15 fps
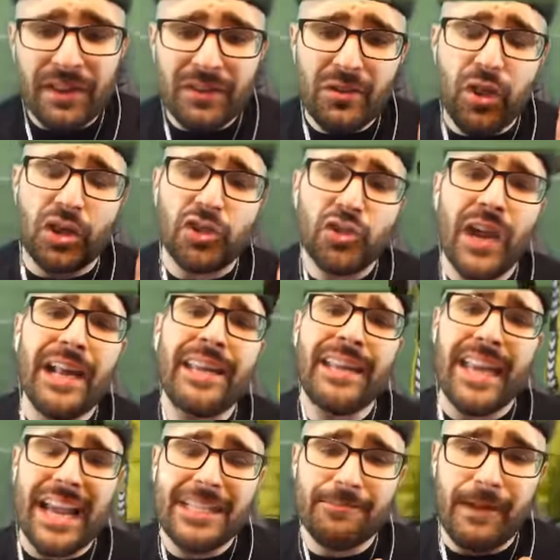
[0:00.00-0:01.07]
look, try to
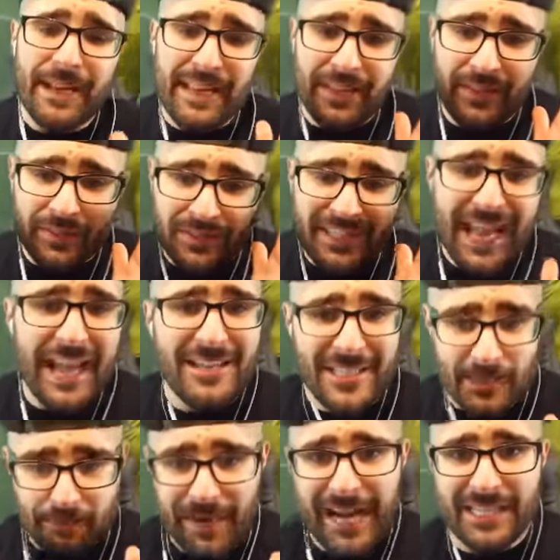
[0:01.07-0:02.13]
get as many tens
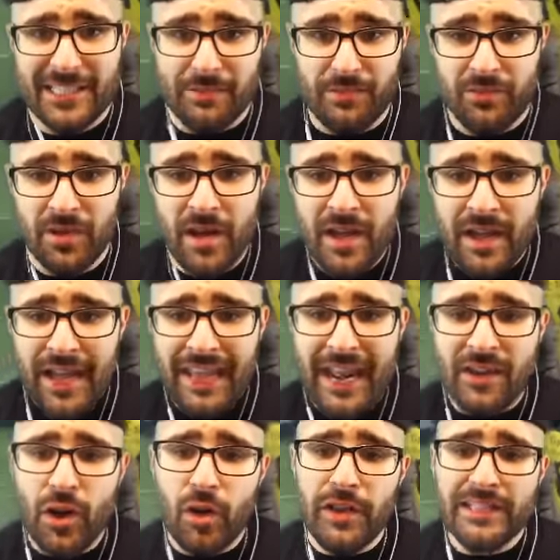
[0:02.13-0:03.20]
as possible. And I
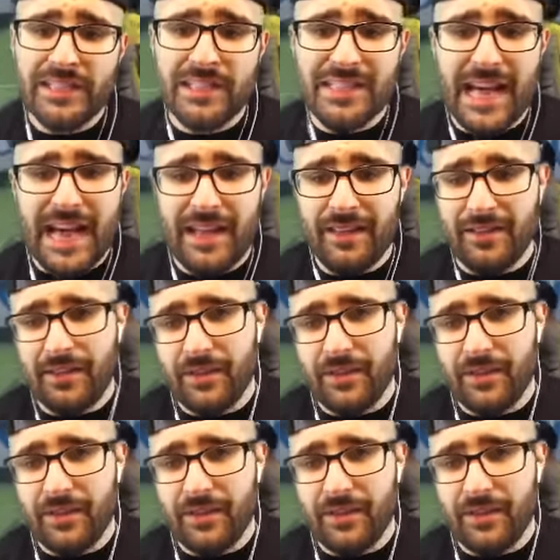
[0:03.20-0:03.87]
know this is not